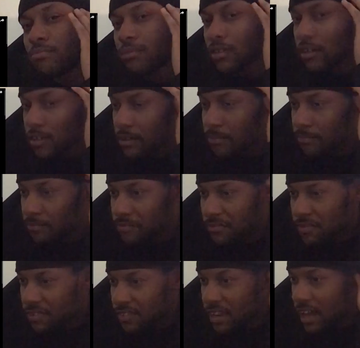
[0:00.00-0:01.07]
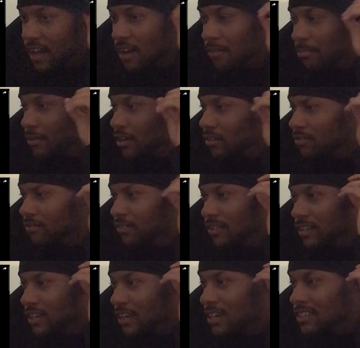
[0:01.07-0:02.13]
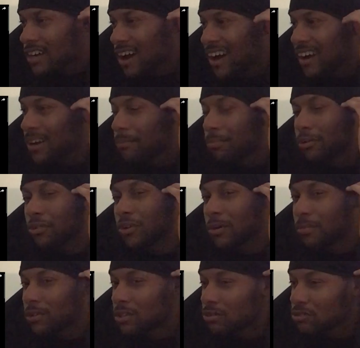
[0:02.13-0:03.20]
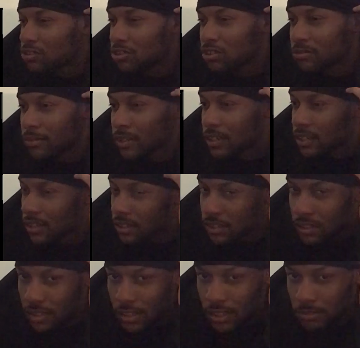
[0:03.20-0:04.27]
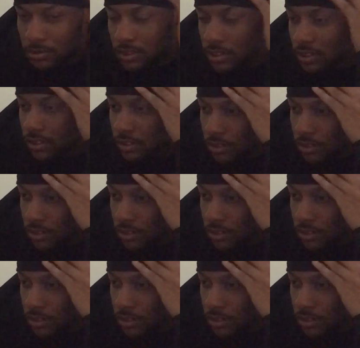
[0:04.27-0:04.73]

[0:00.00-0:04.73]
bro. Now, bro, it's hard to blow up on YouTube, man. You know what I'm saying?